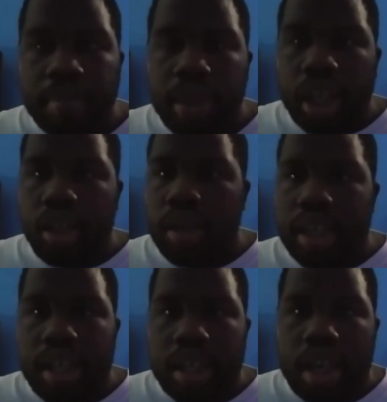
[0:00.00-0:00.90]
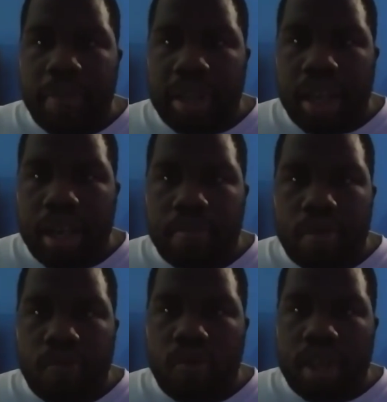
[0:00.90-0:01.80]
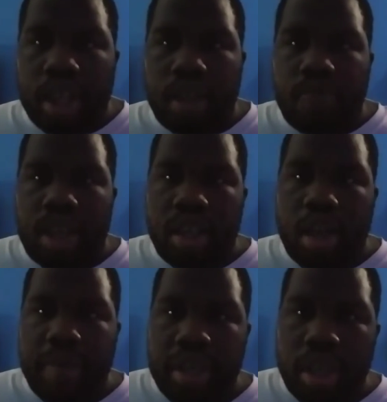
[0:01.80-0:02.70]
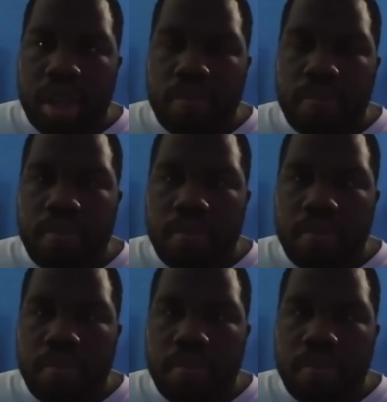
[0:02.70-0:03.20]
That's all I need to say about that when it comes to misses.